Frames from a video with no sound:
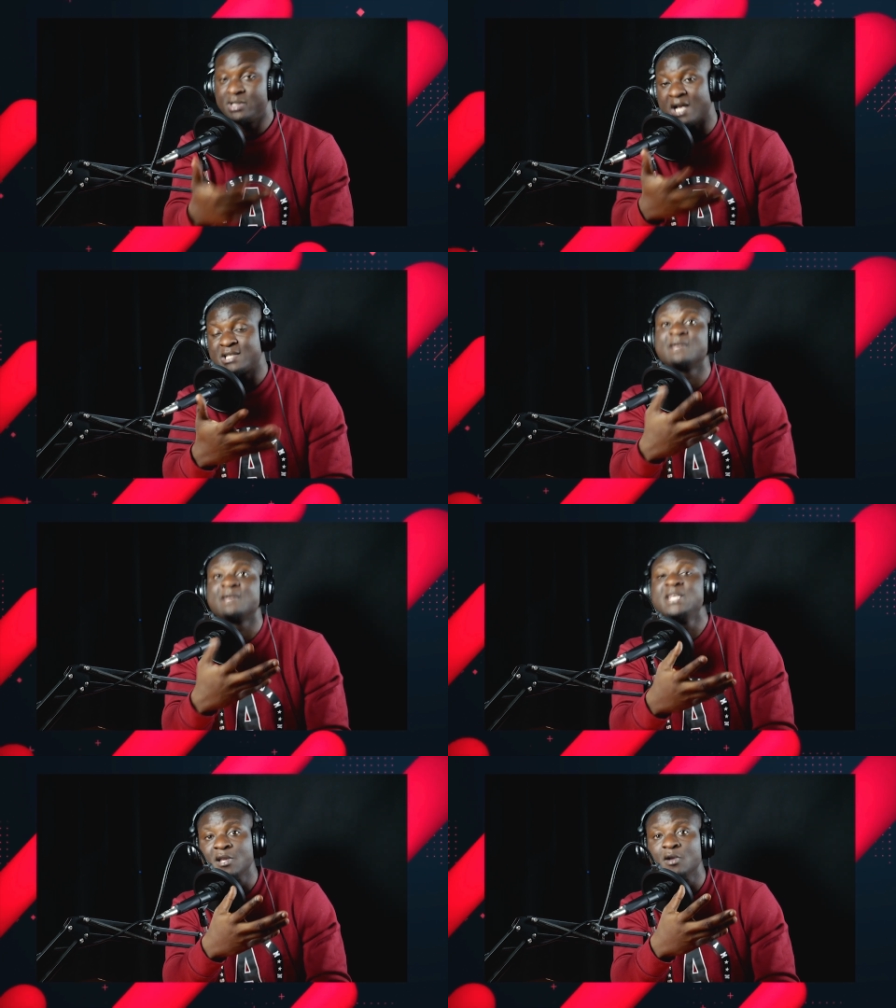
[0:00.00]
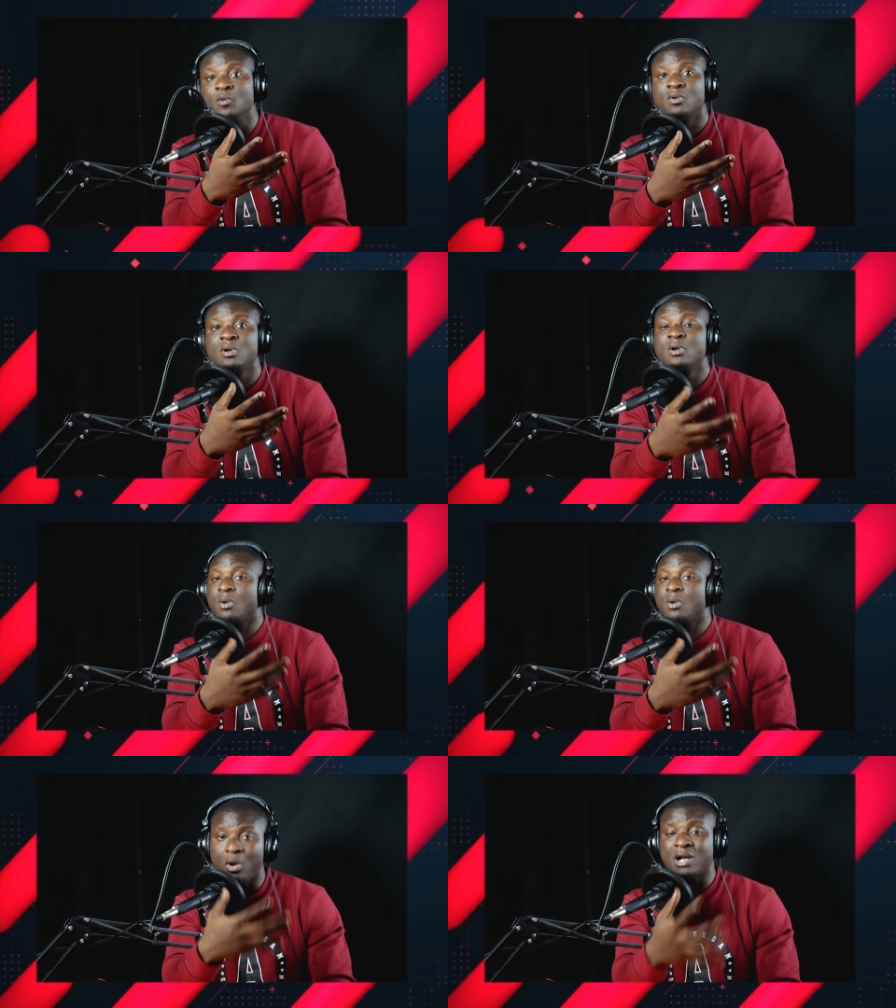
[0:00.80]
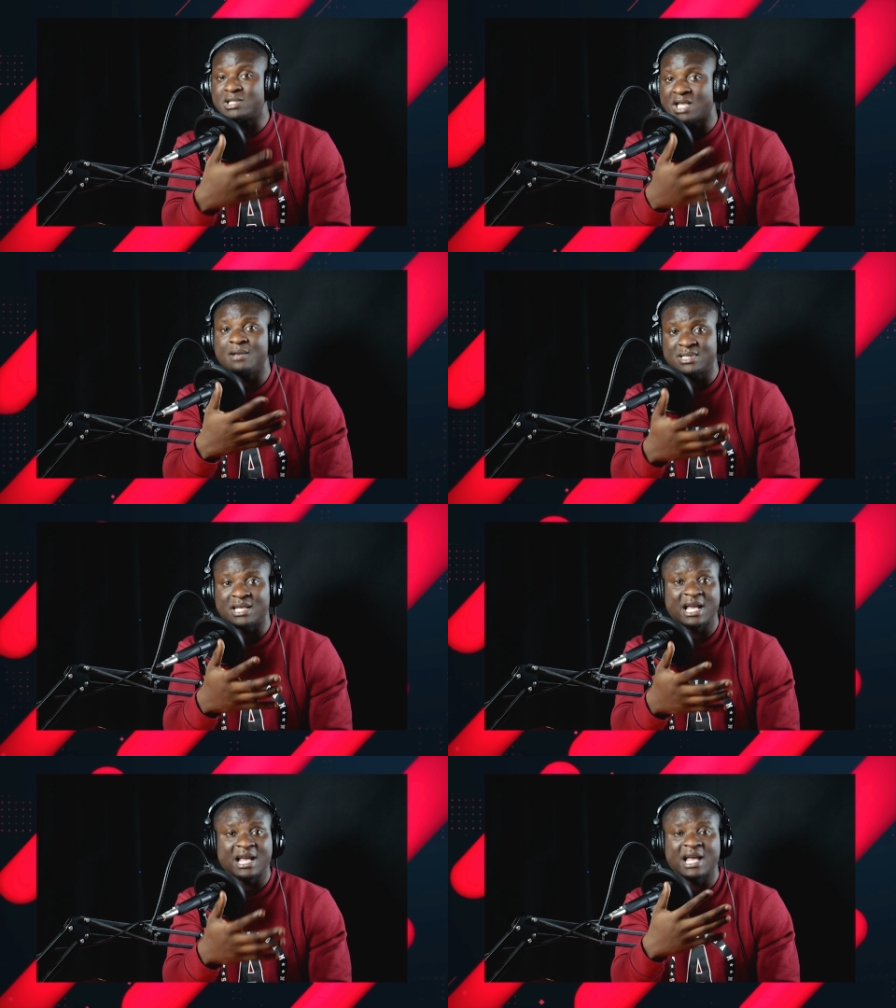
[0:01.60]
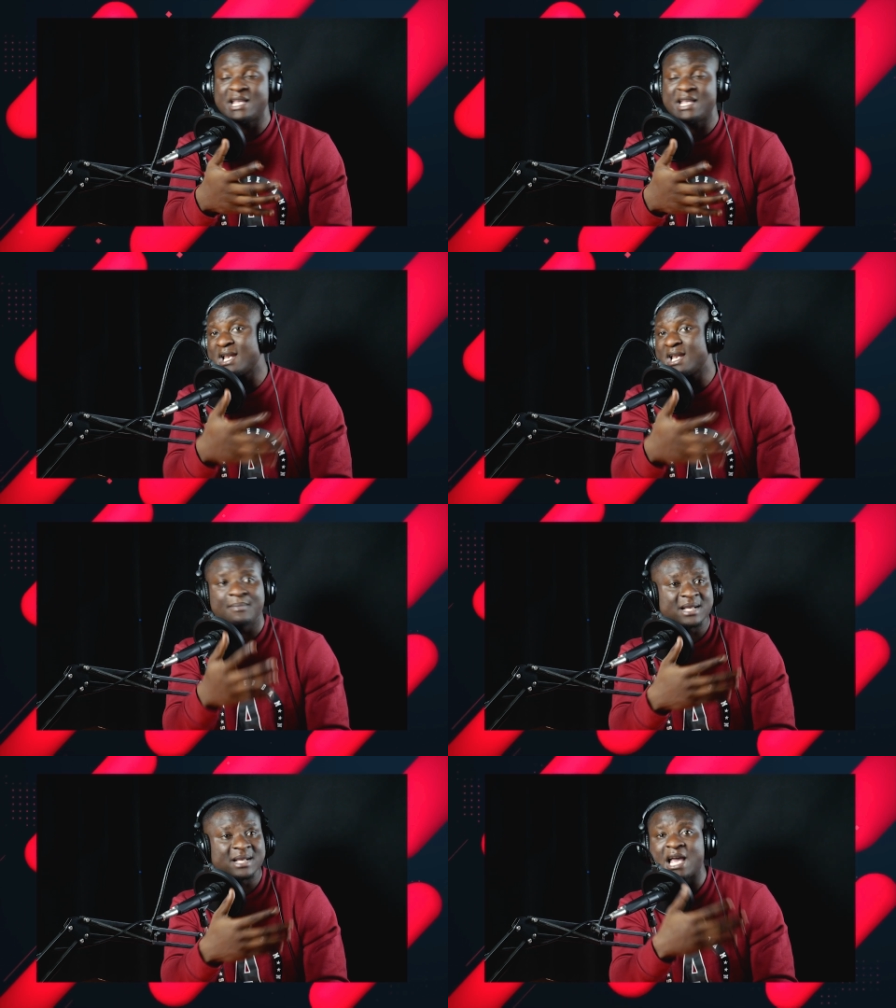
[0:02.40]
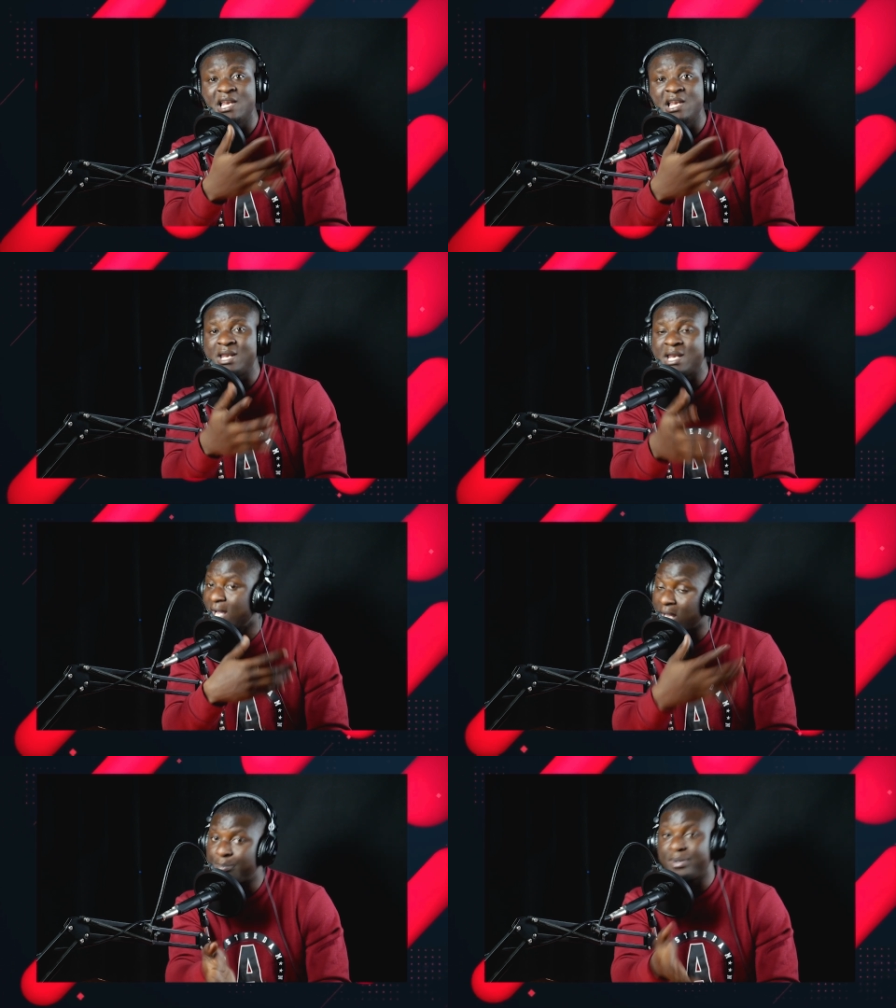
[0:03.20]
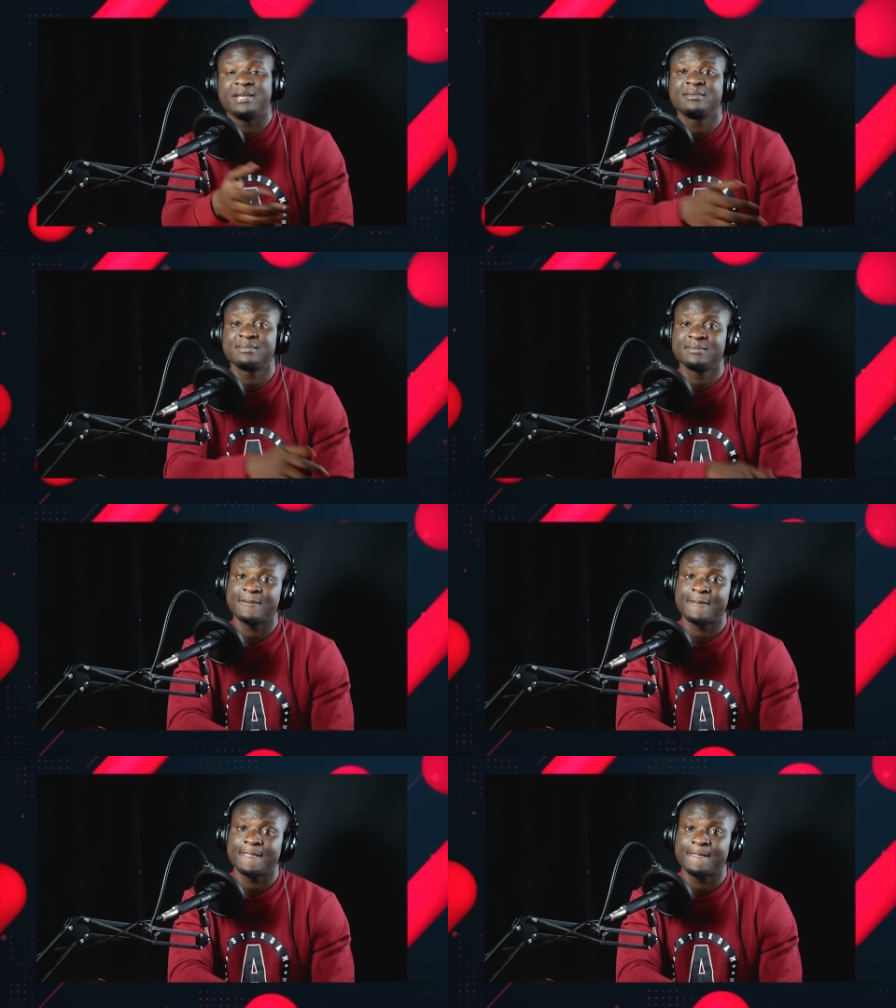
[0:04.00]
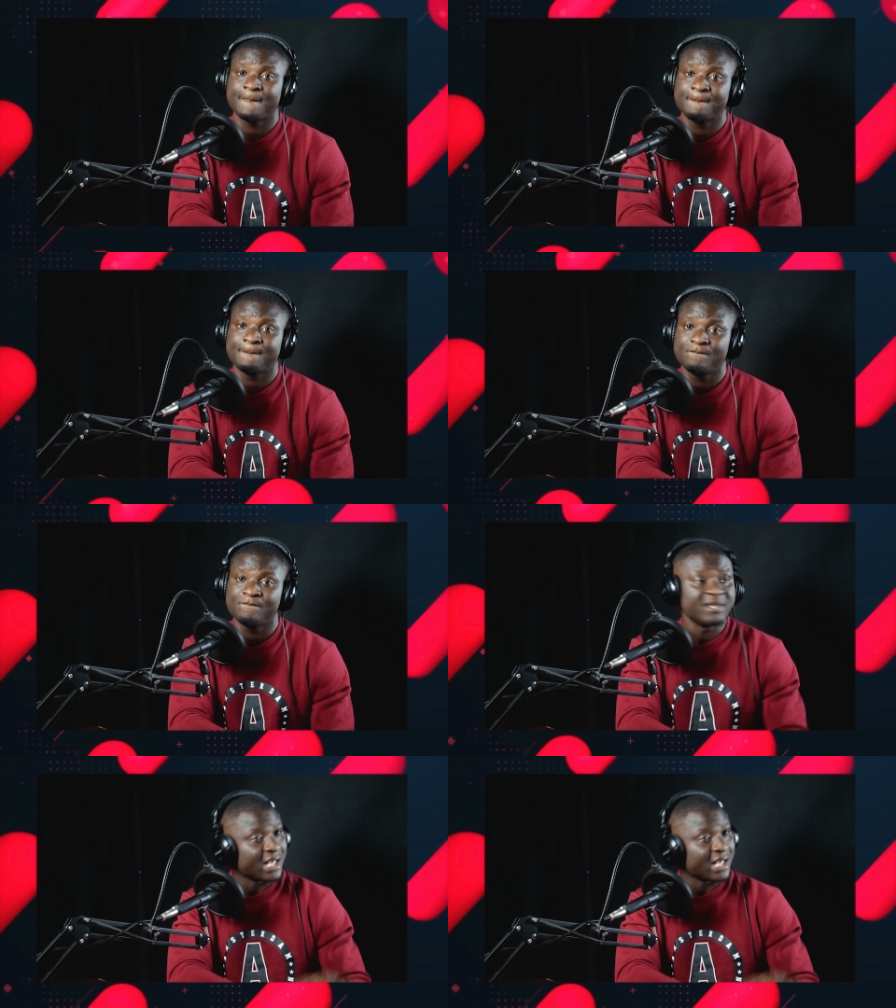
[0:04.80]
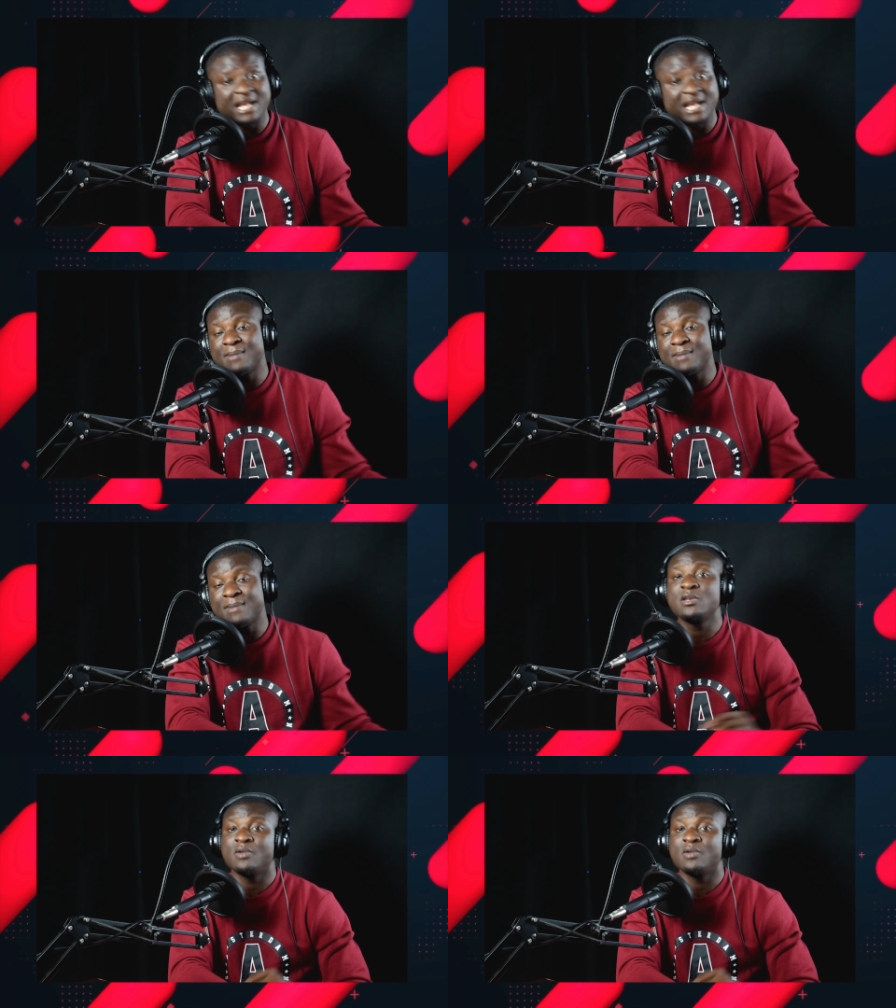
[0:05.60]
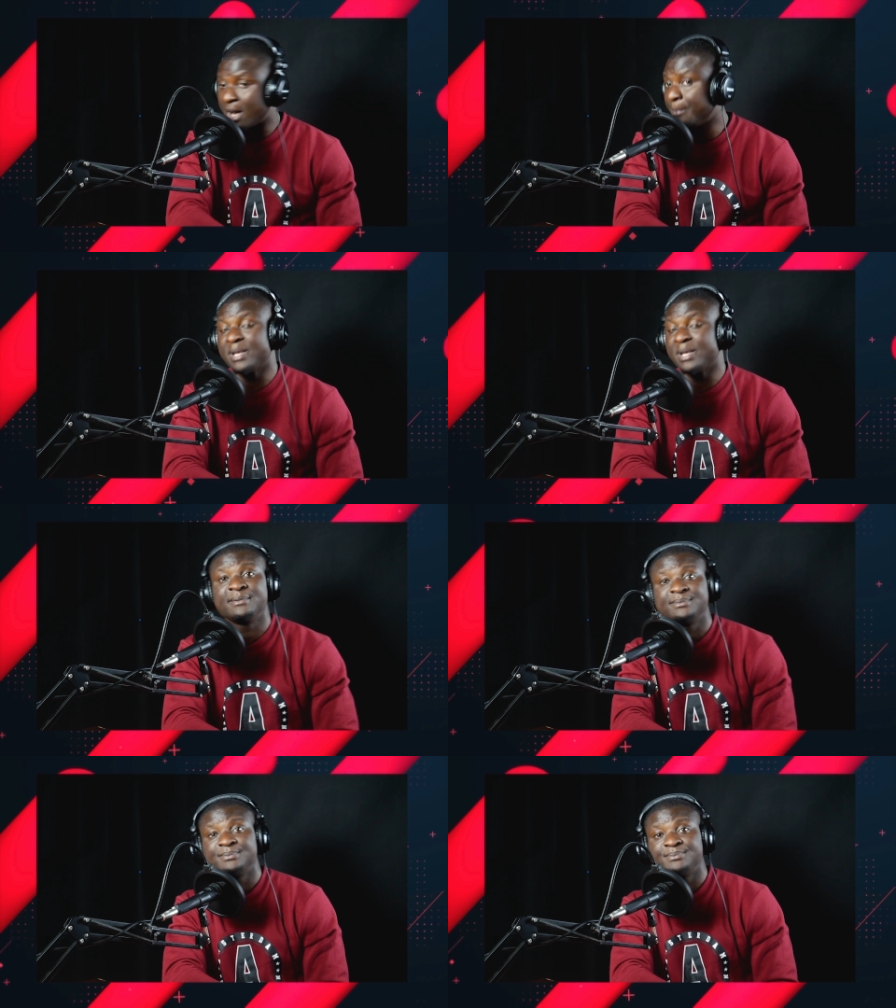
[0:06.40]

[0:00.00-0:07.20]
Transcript: Tia seven you more times na yena na ma side we dey happen. Yena na ma side we happen.